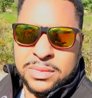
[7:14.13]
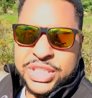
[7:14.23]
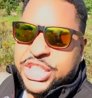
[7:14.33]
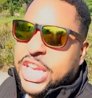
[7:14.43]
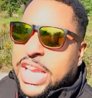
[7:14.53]

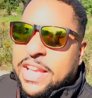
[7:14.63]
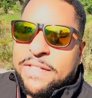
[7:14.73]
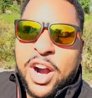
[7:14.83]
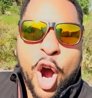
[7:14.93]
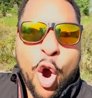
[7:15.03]
She
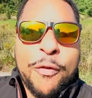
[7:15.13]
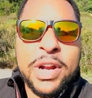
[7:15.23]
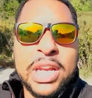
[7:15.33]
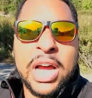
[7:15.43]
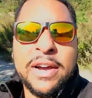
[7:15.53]
either
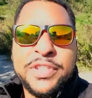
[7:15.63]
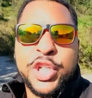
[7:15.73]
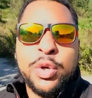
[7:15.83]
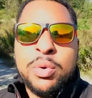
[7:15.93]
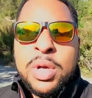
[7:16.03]
overloved
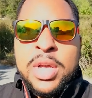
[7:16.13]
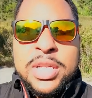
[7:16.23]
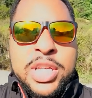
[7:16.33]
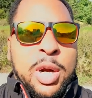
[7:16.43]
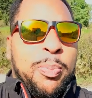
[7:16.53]
you
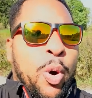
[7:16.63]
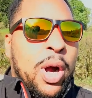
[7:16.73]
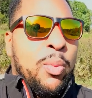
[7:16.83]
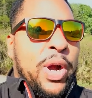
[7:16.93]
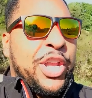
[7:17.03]
to the
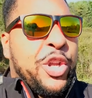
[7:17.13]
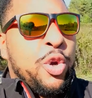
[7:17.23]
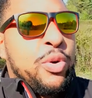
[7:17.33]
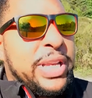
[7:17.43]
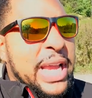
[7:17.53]
point where
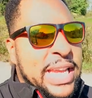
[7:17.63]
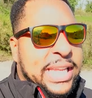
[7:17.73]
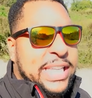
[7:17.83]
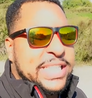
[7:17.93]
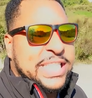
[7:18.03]
you
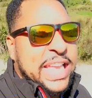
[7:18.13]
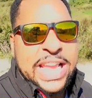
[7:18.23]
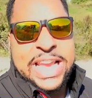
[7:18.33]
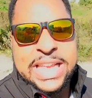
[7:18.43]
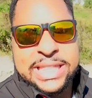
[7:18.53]
didn't see
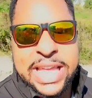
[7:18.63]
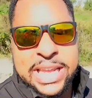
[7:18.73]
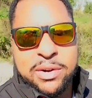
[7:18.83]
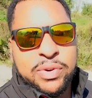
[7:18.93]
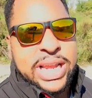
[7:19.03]

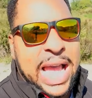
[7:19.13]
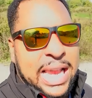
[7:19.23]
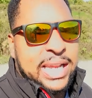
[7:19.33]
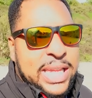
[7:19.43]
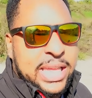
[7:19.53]
anything in
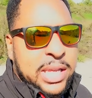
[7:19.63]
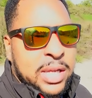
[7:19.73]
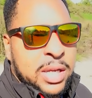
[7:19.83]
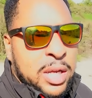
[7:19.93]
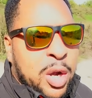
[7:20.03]
reality,
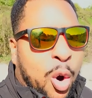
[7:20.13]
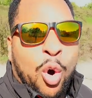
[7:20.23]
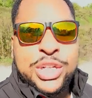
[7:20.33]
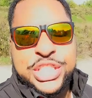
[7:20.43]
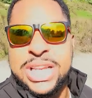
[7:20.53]

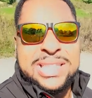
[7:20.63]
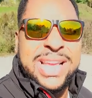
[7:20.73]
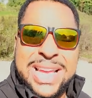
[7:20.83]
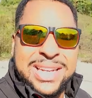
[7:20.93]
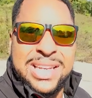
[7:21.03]
or she
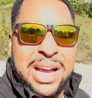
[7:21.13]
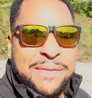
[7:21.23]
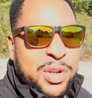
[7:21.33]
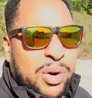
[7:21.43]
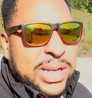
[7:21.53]
didn't
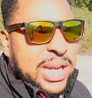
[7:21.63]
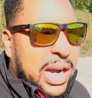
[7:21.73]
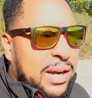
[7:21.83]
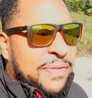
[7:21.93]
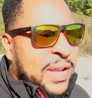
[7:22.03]
love you
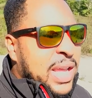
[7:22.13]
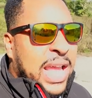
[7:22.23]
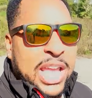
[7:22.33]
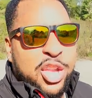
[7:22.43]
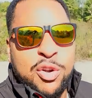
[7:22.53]

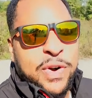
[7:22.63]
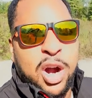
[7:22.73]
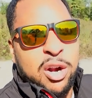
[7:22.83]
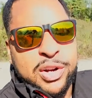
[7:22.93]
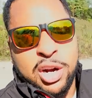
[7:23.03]
enough and you've
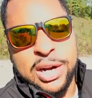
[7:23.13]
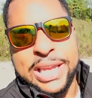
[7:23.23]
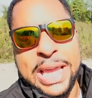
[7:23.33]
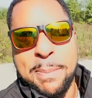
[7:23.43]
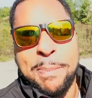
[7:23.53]
heard her
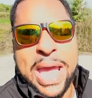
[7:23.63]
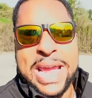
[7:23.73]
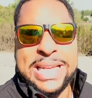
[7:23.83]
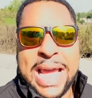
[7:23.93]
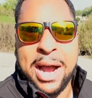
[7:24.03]
get
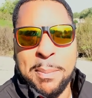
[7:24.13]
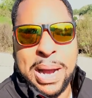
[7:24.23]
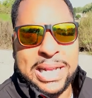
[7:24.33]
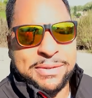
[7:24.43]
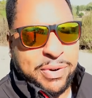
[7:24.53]
banged out
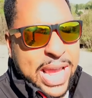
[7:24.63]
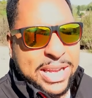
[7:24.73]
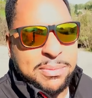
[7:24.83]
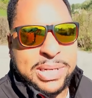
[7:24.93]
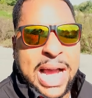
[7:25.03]
by
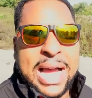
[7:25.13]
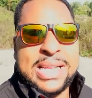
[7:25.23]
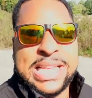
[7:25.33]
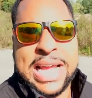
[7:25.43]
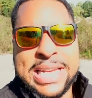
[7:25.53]
random
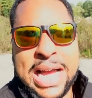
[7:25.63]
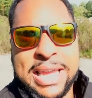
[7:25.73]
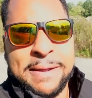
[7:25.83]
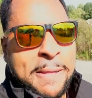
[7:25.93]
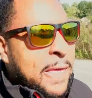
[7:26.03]
guys at
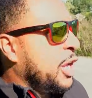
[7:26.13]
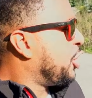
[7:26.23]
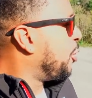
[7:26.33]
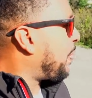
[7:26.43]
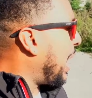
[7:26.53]
night.
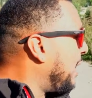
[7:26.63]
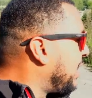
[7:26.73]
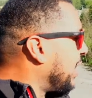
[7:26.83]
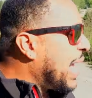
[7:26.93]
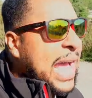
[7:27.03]
You probably
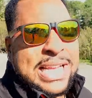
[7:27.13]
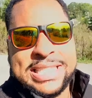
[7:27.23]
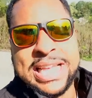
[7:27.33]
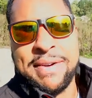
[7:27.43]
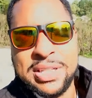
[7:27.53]
done had
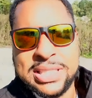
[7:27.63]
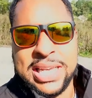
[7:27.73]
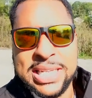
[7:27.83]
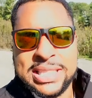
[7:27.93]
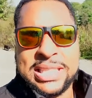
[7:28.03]

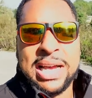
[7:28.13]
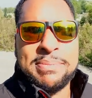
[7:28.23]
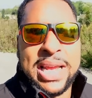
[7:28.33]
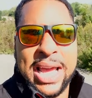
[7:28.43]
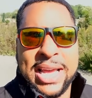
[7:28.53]
17
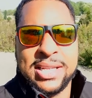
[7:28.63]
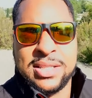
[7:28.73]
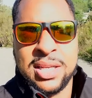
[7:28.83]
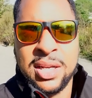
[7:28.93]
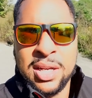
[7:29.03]

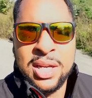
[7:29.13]
stepdads.